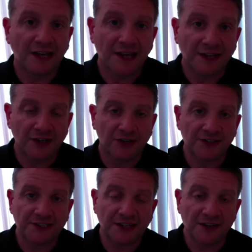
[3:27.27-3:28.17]
and then all of
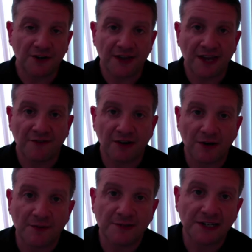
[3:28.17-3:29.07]
a sudden, you know, they have
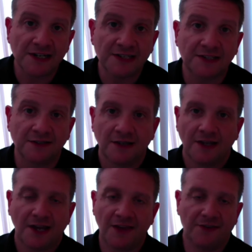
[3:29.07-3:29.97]
RMDs and,
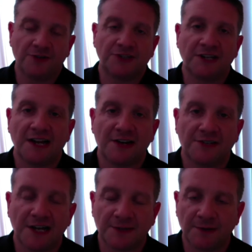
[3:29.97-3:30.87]
and they're just in a higher
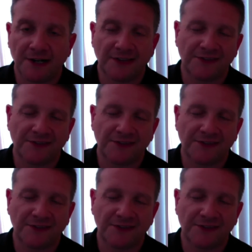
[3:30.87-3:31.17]
tax bracket.